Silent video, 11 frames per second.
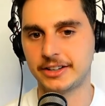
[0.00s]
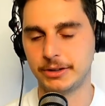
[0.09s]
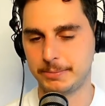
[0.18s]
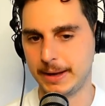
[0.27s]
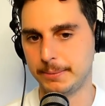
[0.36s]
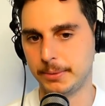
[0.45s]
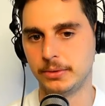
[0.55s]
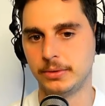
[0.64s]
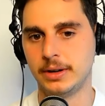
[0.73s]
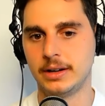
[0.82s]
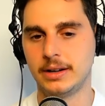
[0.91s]
with
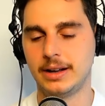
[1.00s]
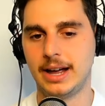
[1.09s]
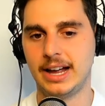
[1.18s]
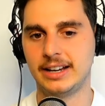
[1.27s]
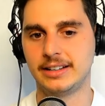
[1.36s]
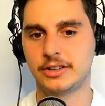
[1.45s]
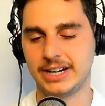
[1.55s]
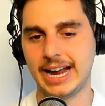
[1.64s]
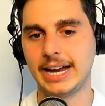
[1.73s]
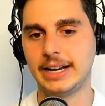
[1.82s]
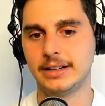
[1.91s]
people and
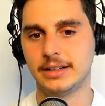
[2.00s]
create